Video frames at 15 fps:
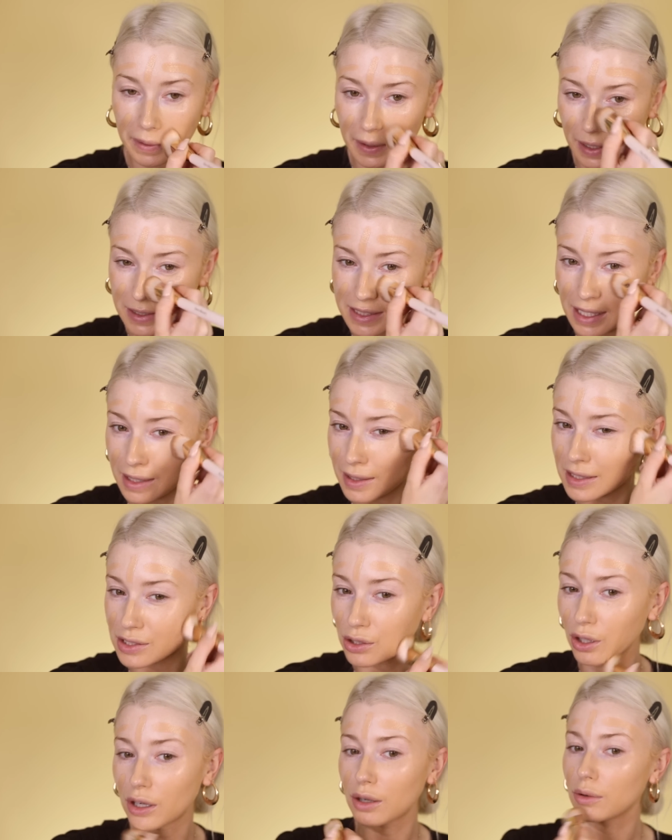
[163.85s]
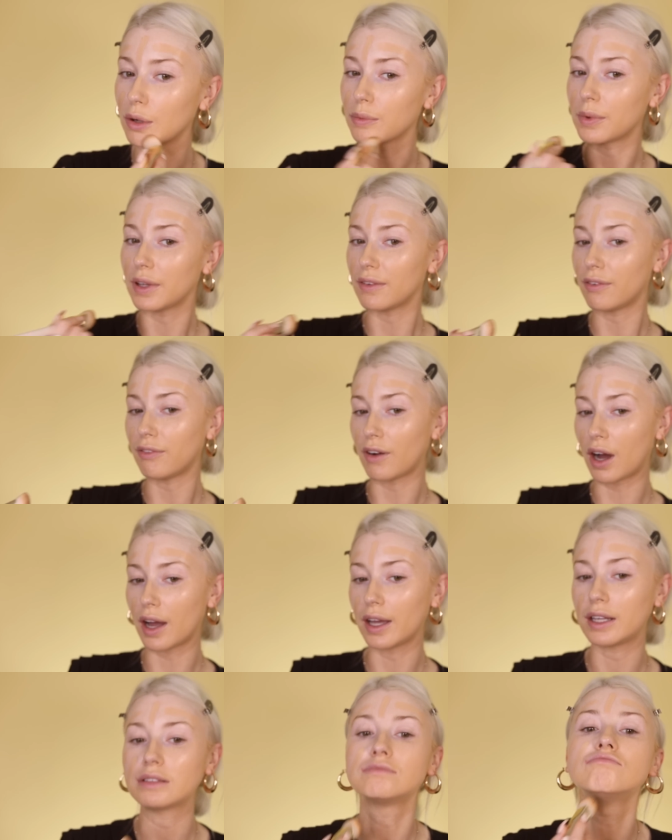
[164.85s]
I'd say this colour will be
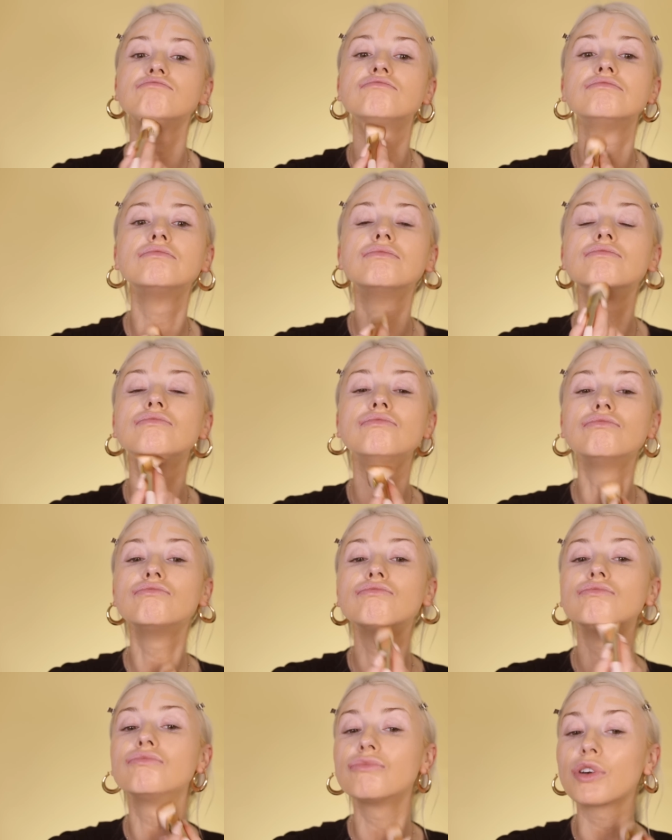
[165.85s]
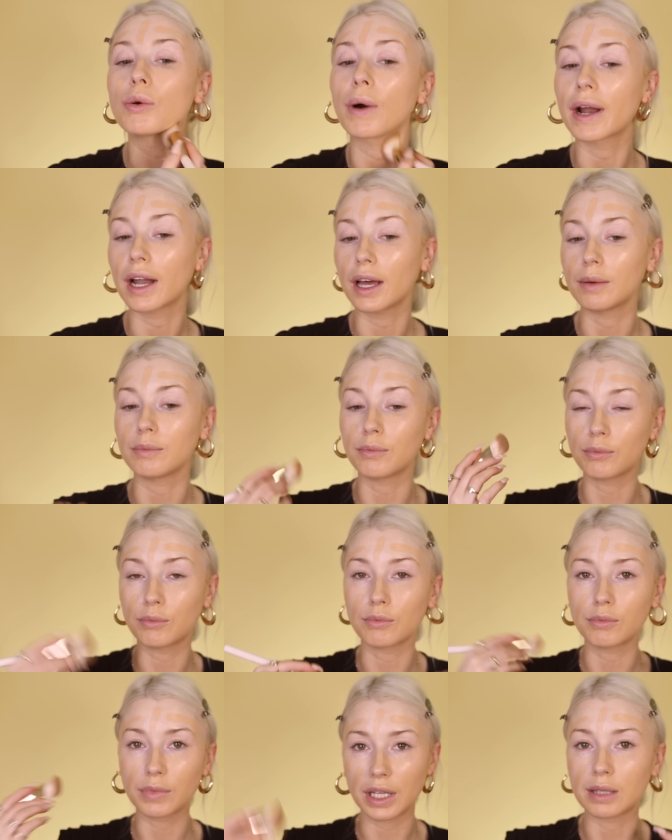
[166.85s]
fine for when I'm
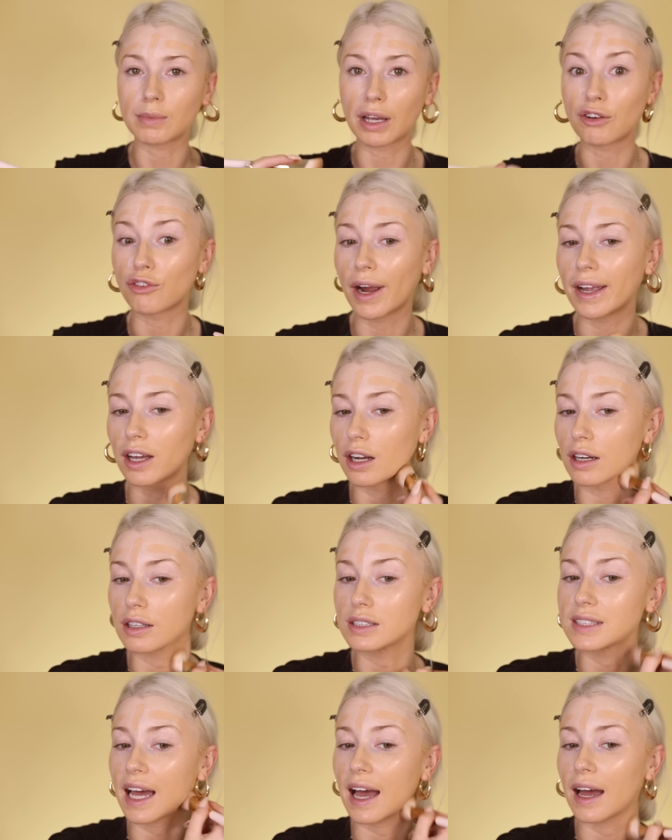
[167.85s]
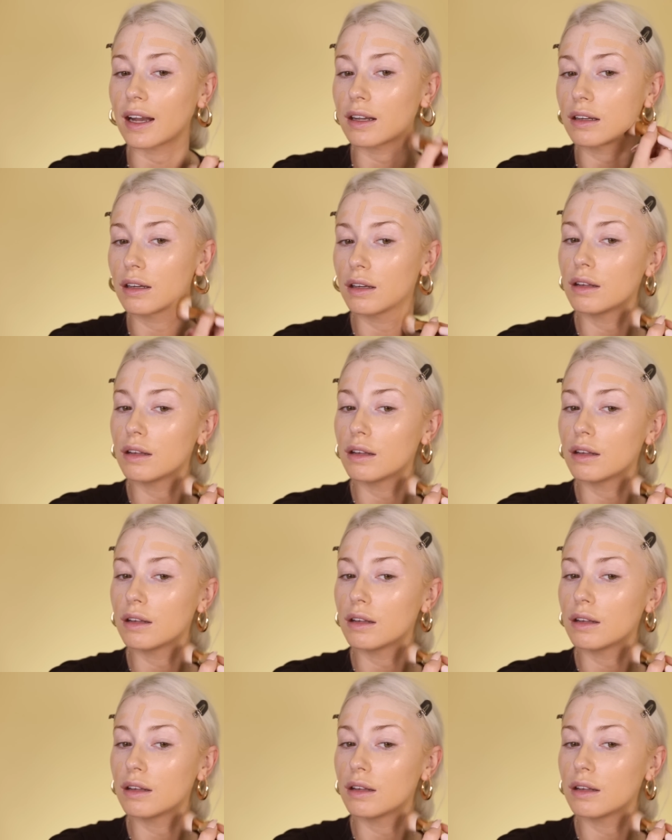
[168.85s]
in my regular tan.